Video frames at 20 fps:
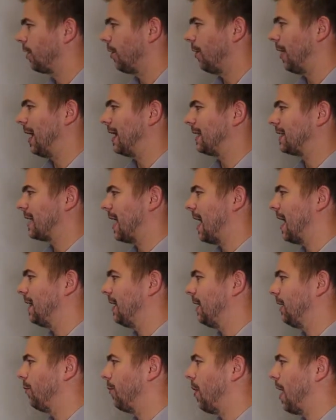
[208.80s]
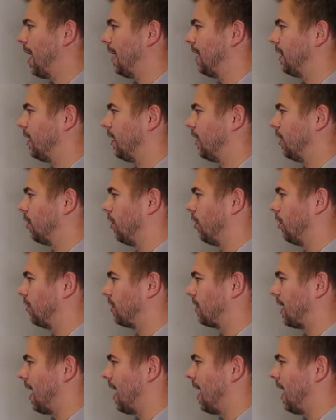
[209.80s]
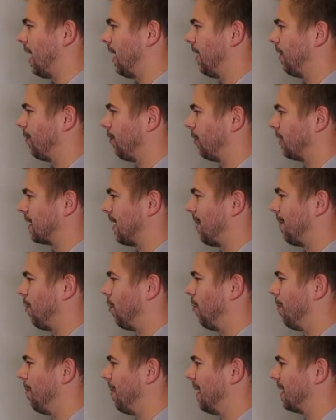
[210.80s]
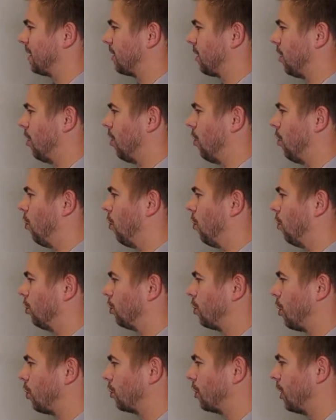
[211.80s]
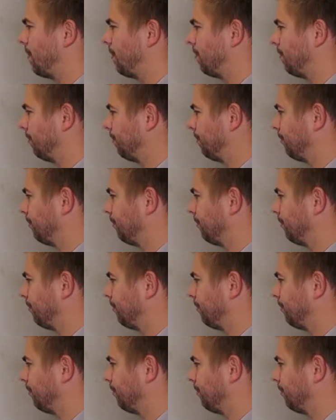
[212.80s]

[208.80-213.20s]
do it, it's any way that you do, say, for example, Mr. or Doctor.